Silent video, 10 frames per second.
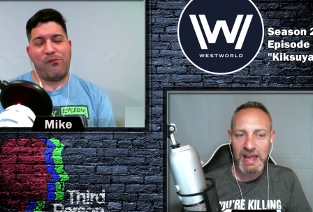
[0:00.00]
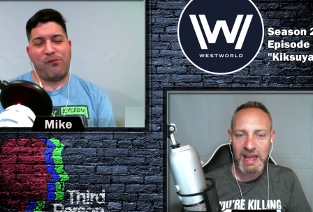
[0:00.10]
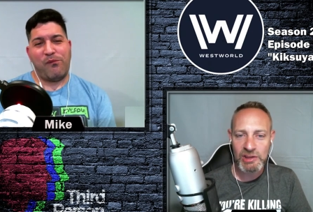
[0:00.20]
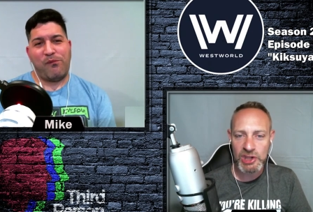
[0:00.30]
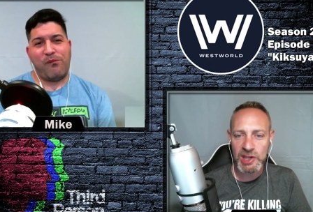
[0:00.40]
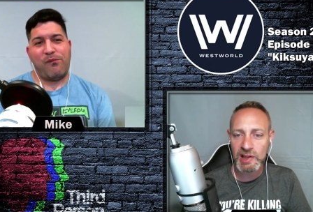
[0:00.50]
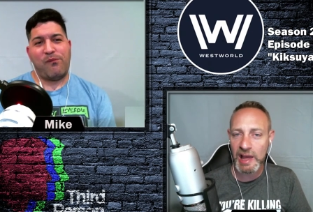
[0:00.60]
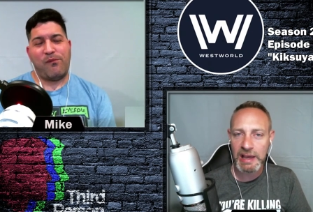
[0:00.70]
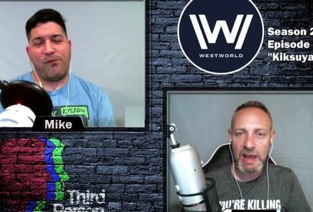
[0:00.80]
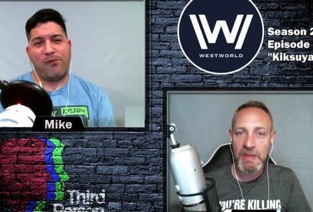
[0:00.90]
Speaker 1: And she's
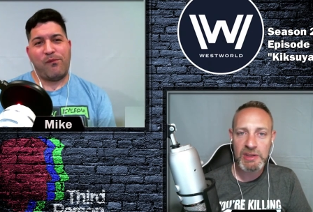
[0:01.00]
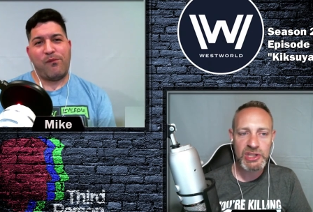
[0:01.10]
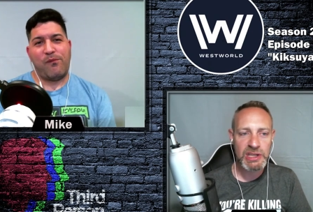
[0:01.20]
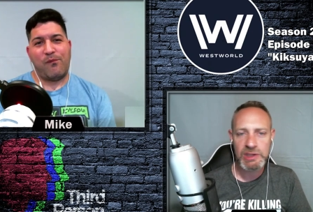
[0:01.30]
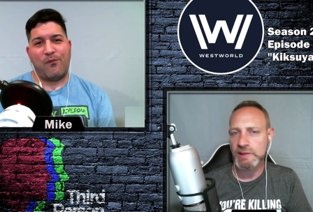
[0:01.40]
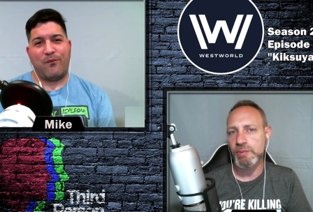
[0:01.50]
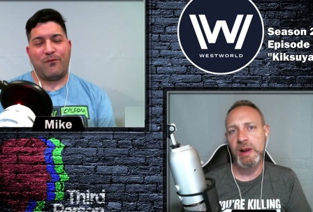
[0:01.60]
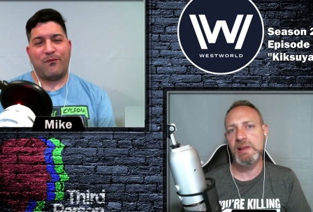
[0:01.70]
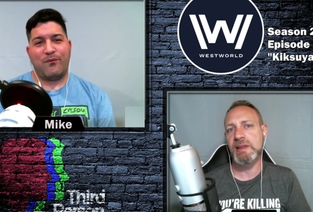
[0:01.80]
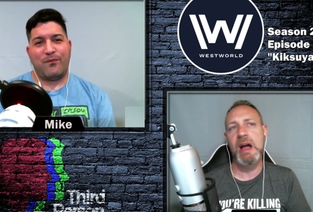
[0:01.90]
like, and then she just
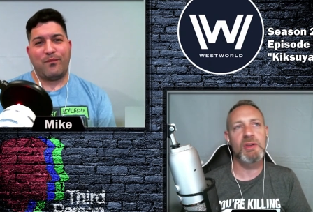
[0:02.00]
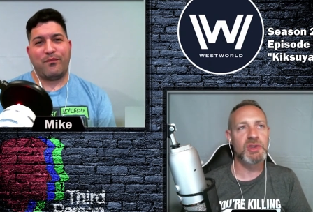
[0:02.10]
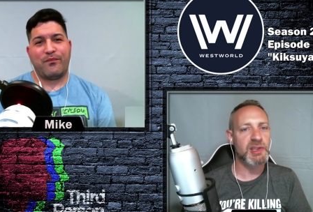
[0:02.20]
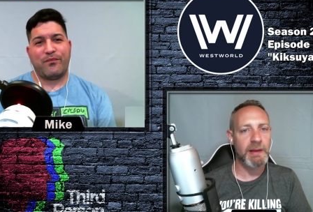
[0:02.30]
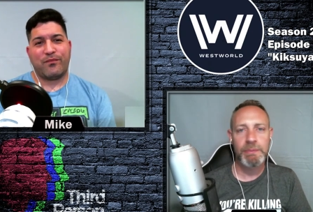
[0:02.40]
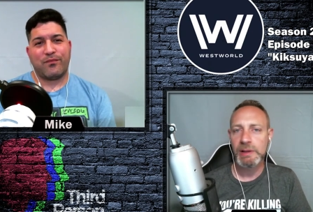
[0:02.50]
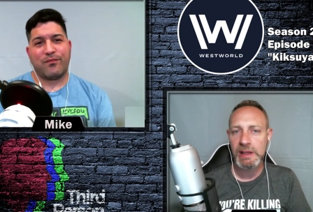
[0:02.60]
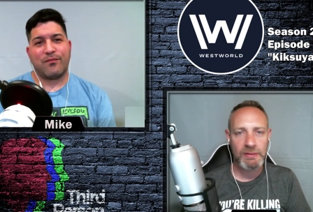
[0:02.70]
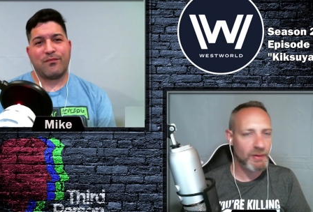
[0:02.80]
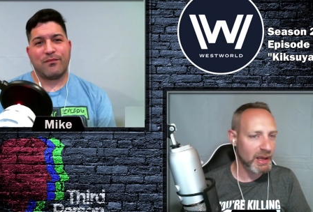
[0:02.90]
breaks down. She's like,
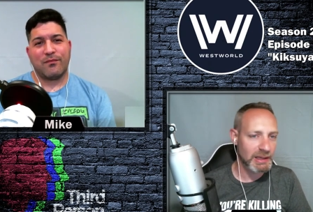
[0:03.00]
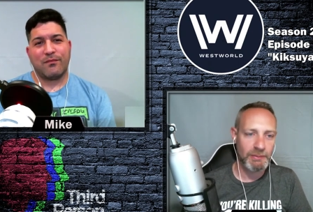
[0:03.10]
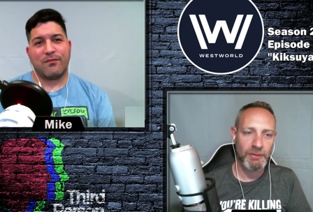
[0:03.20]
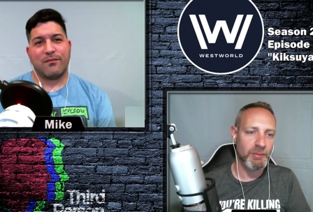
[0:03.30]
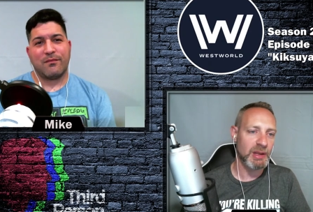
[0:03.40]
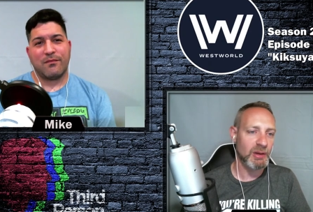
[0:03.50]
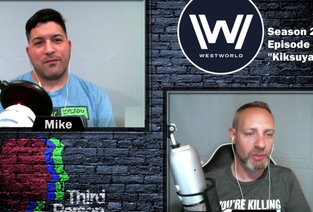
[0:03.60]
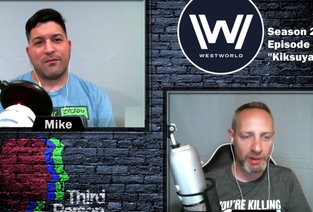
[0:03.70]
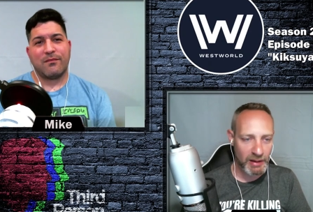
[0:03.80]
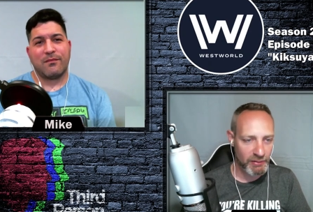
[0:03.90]
please find him for me or
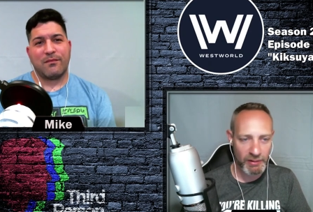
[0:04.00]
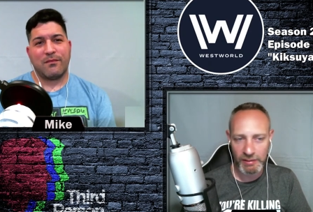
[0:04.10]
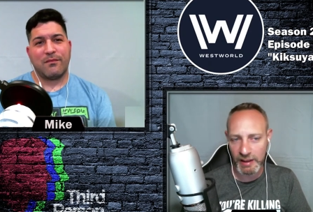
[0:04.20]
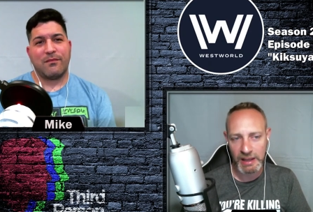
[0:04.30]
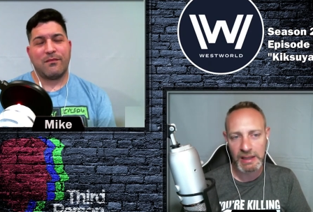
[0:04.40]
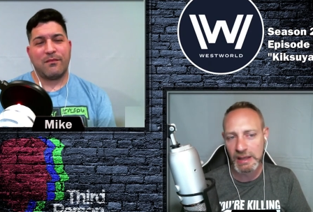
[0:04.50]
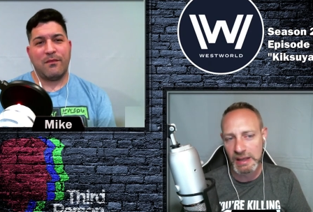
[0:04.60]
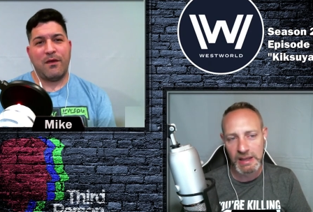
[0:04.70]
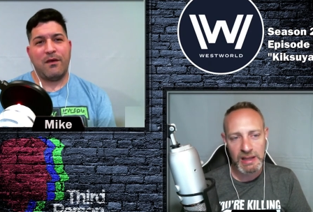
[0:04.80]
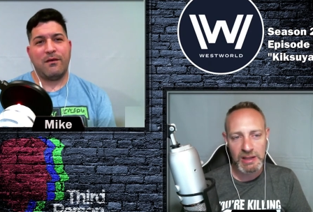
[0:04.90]
whatever, and like,
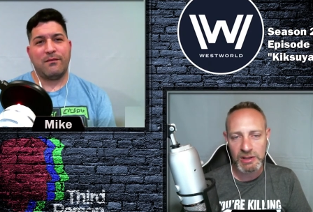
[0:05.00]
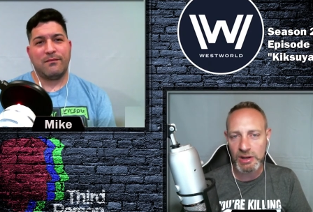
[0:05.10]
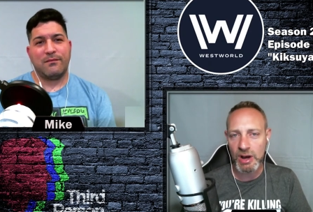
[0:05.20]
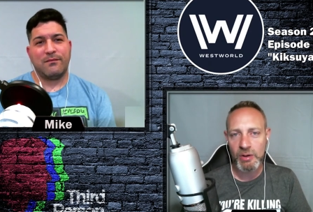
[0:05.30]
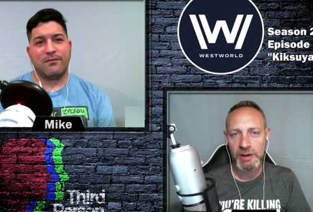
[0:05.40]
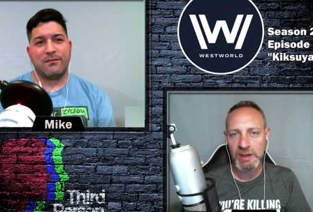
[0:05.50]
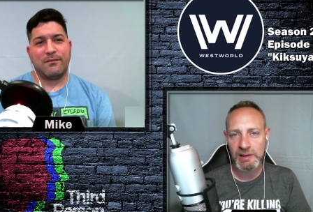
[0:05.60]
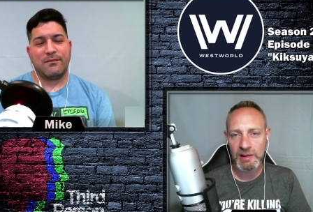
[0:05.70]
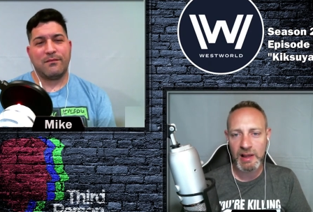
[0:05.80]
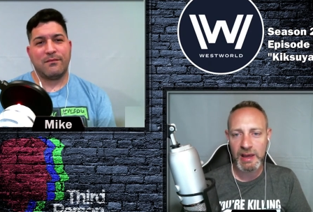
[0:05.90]
yeah, you know. And
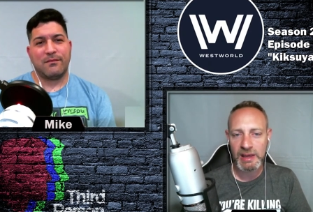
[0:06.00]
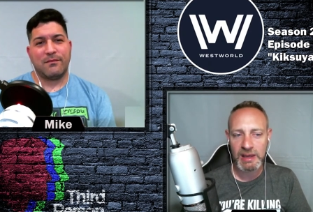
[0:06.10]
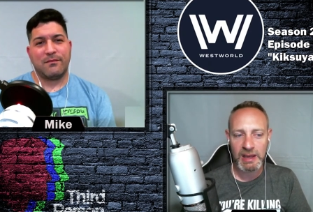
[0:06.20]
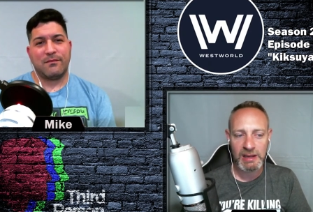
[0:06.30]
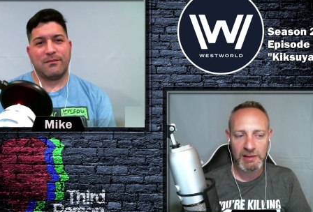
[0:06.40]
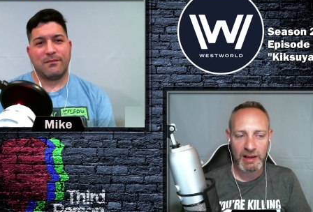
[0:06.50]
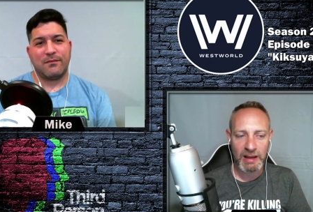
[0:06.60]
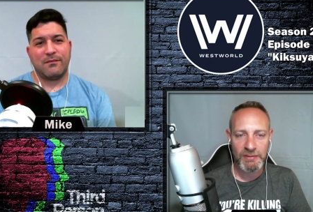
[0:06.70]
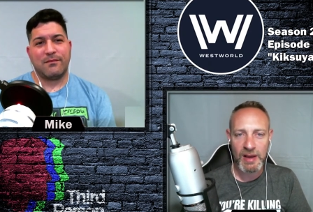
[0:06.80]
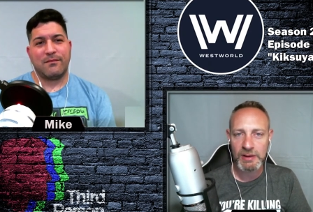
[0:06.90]
he's like, and he's like,
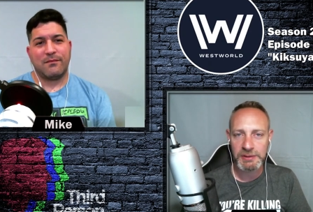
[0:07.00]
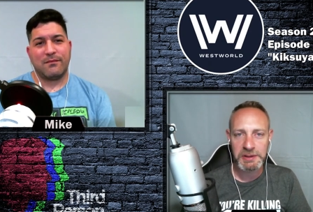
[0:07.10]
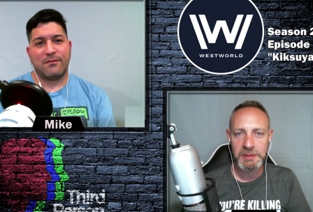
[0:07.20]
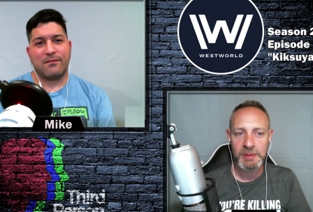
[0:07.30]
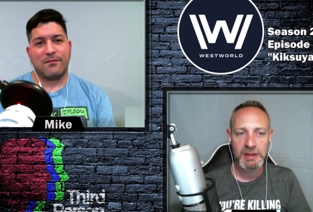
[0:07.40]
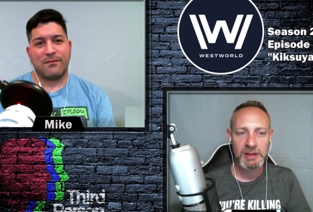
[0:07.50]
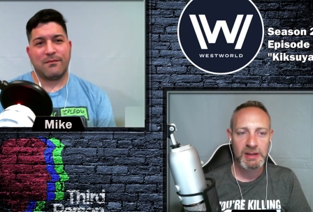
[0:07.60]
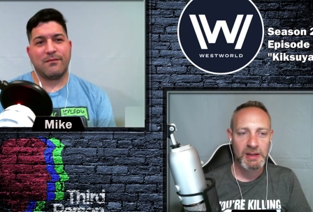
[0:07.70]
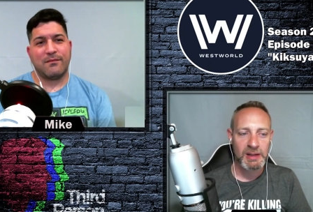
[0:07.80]
I found him, and